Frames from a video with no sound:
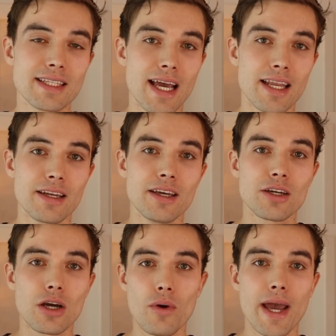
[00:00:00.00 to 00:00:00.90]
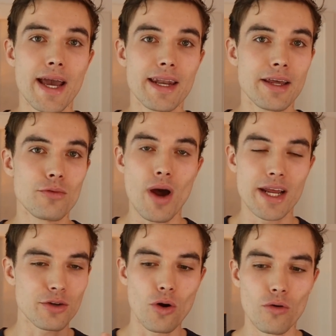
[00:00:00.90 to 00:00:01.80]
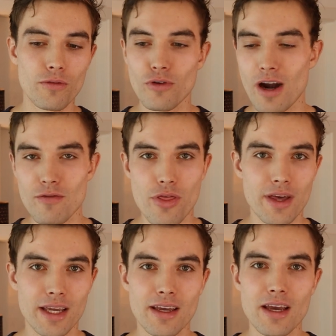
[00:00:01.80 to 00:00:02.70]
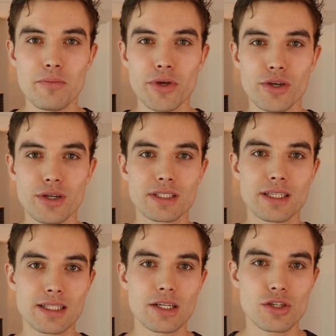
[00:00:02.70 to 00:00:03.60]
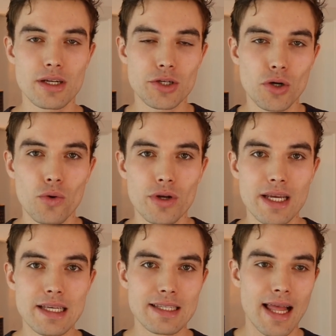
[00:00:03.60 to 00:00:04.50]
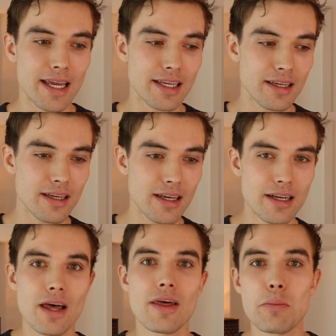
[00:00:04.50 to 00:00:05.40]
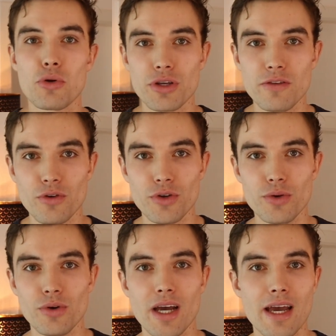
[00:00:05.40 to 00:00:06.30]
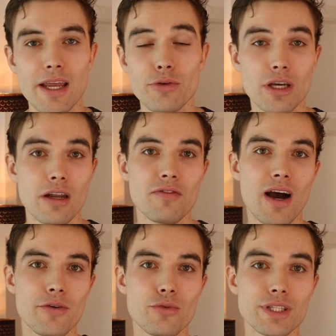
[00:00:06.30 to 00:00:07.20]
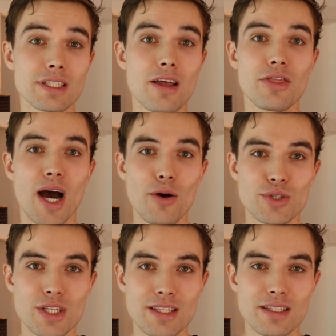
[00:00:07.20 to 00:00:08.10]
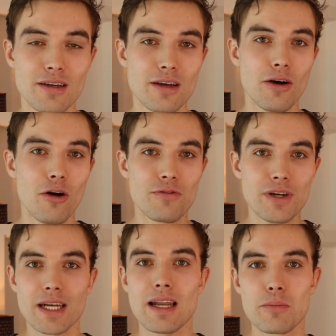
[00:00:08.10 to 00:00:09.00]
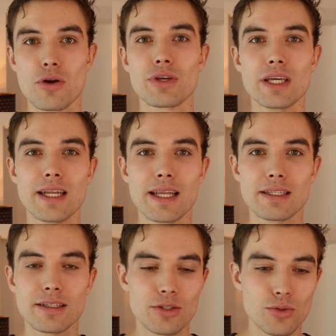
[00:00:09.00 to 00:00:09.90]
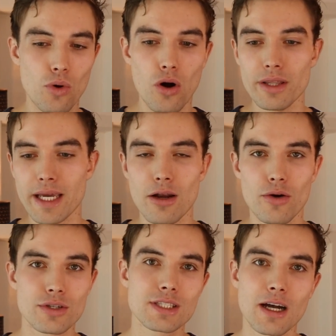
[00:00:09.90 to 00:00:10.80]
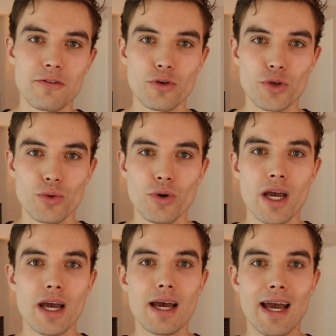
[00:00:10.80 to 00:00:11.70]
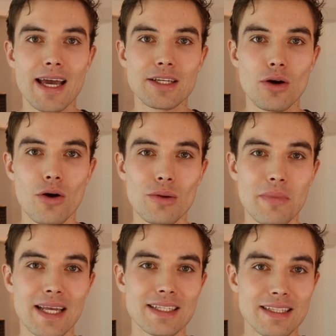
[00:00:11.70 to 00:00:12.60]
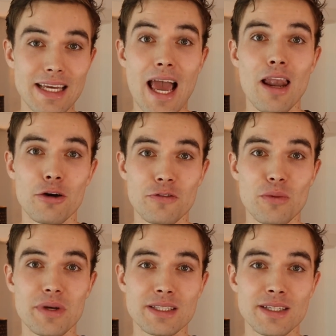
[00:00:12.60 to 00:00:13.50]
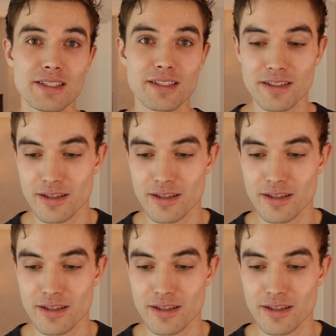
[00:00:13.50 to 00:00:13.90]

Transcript: then go ahead and write code for everything, because essentially code is like another employee for you, and you can have hundreds, thousands of little employees that do all day long stuff for you and automate the hell out of your business.